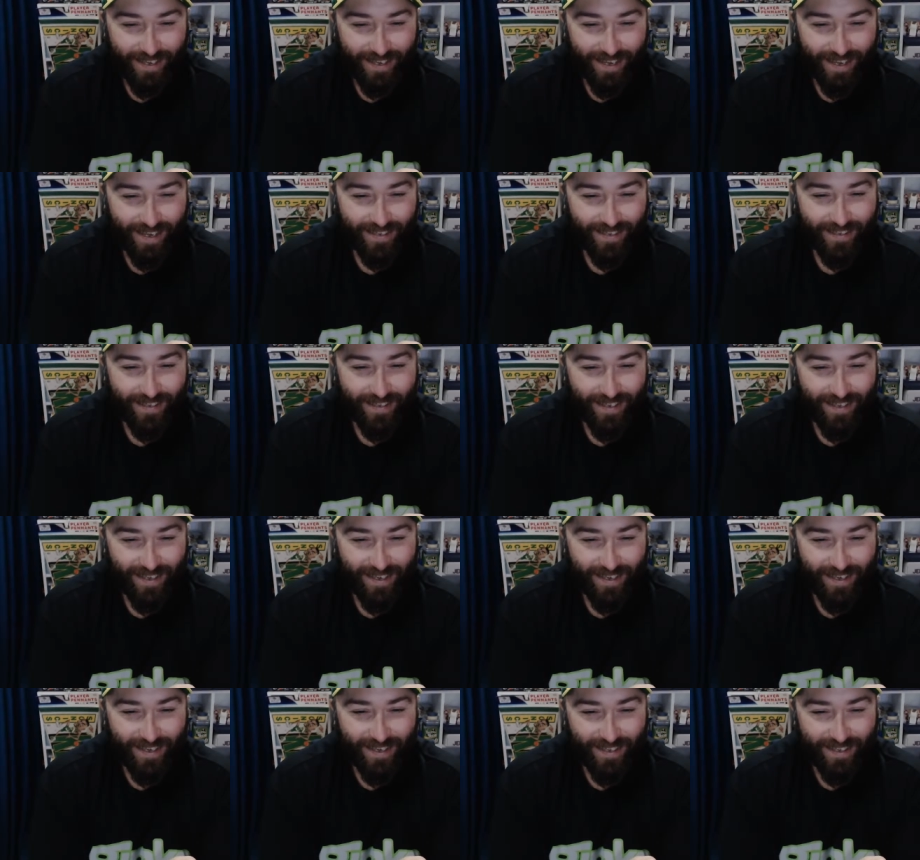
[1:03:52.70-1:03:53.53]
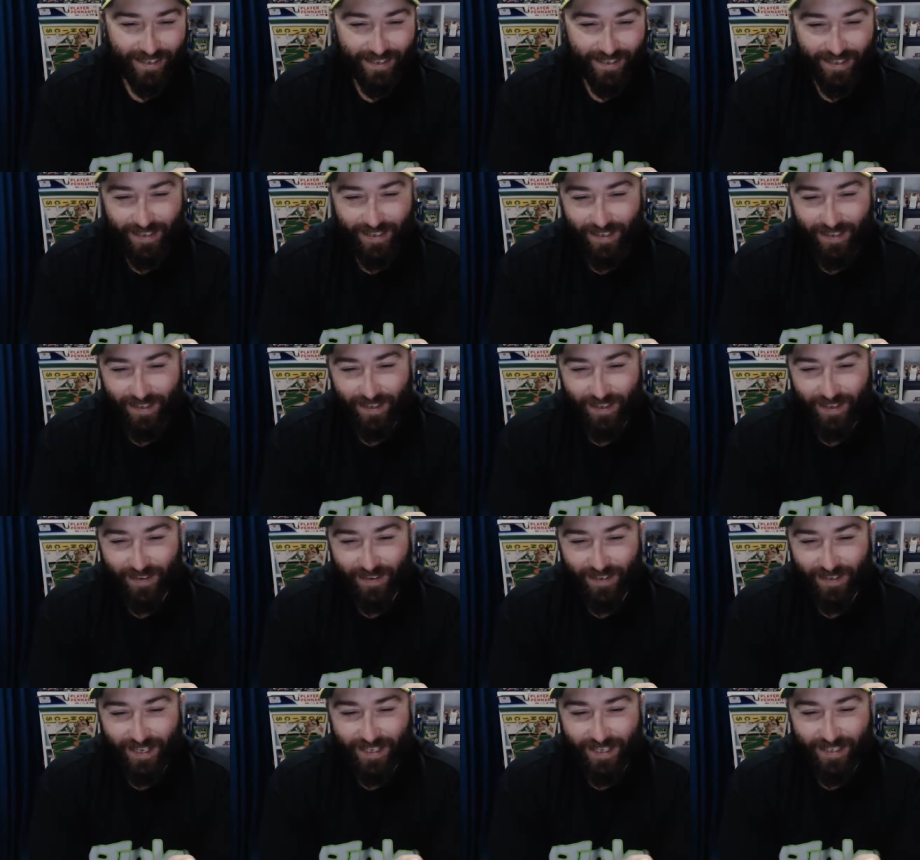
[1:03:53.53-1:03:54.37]
other than
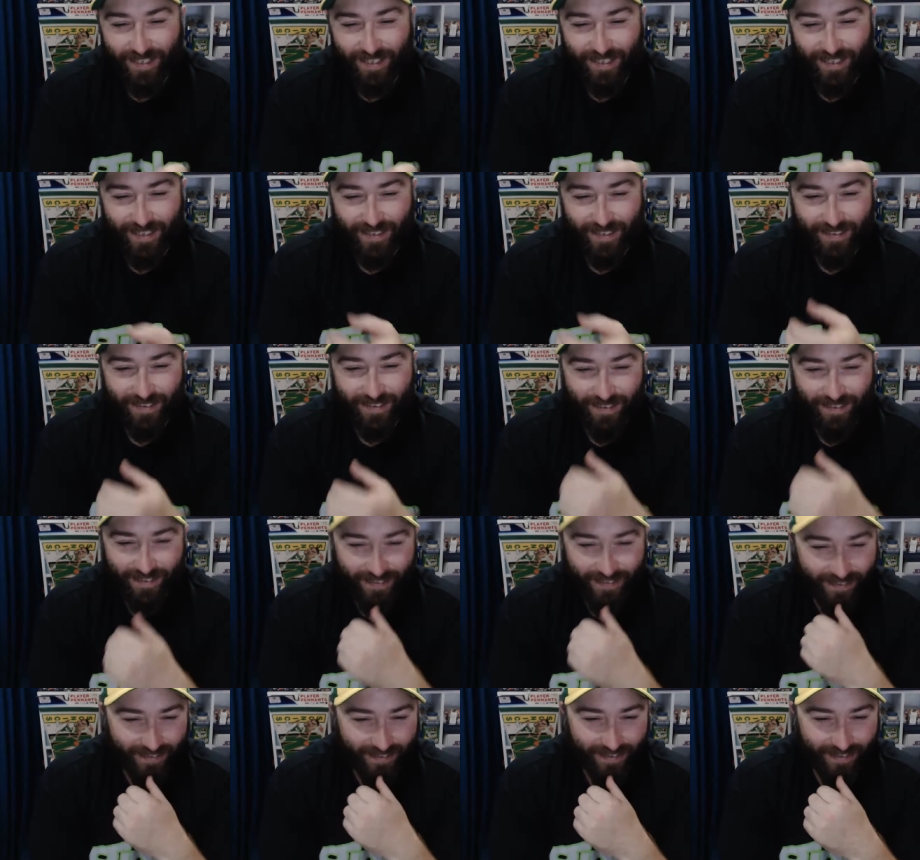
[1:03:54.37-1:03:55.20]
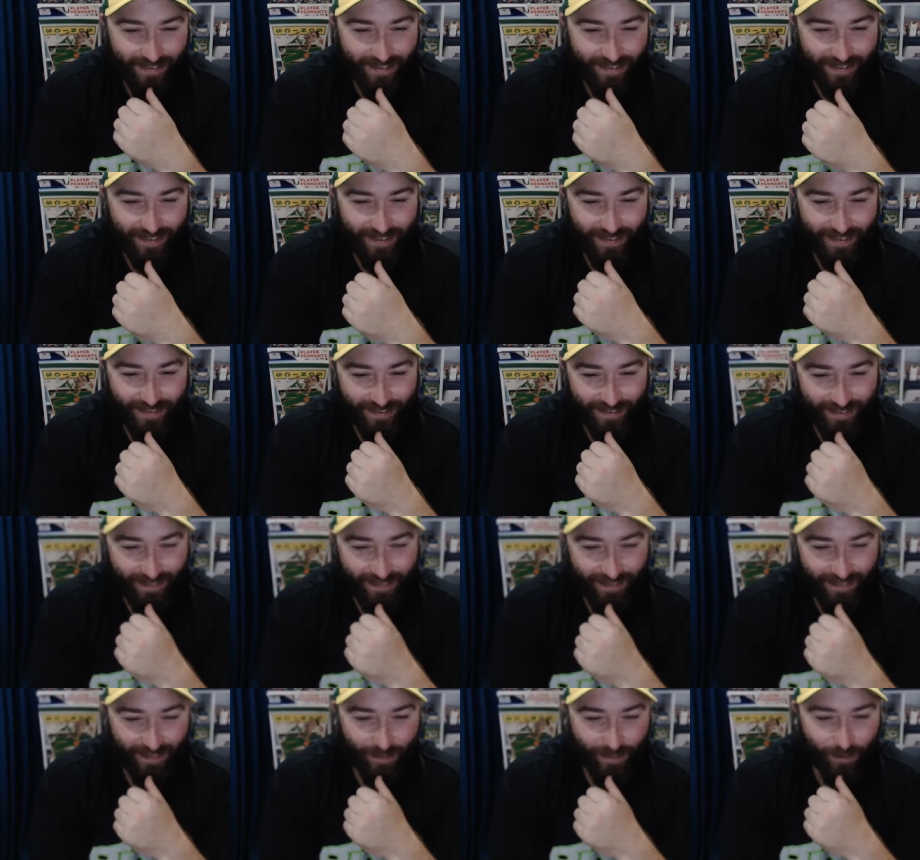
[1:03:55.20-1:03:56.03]
Lachie Neale?
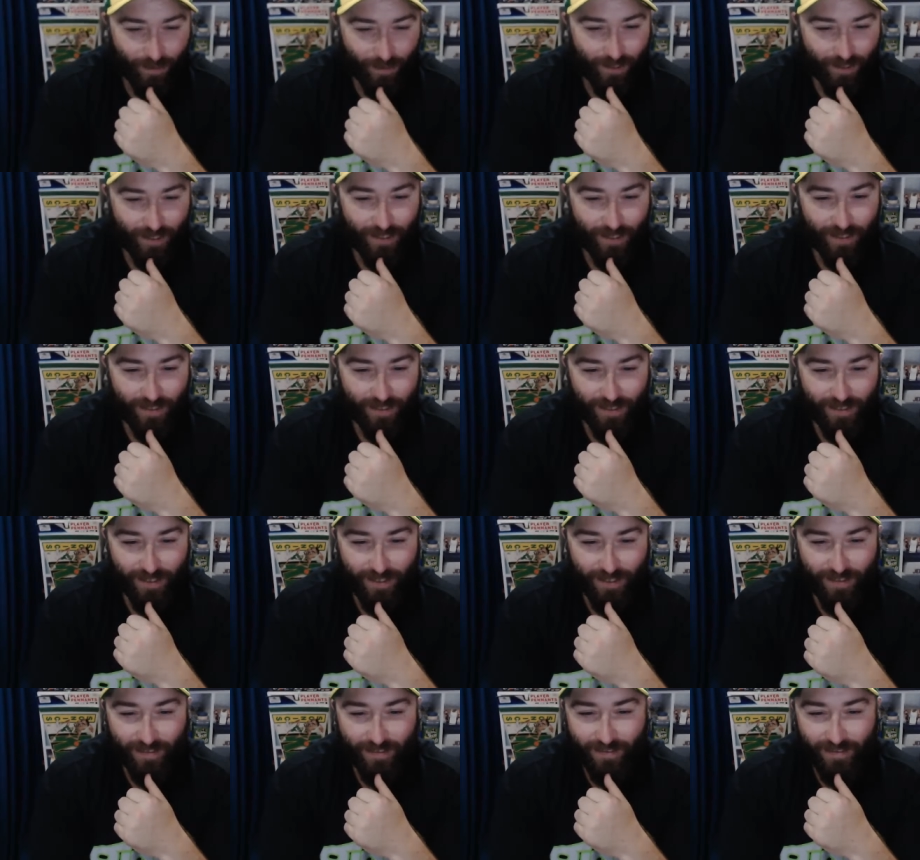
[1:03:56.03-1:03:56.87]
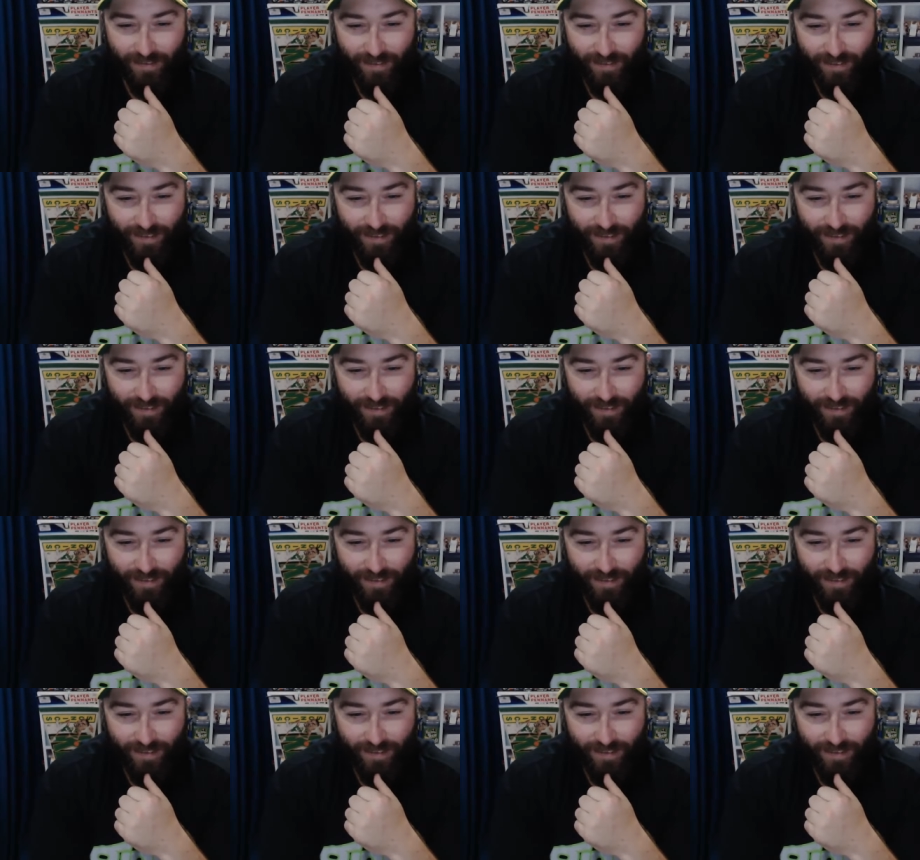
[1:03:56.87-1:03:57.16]
Lock it in Neil.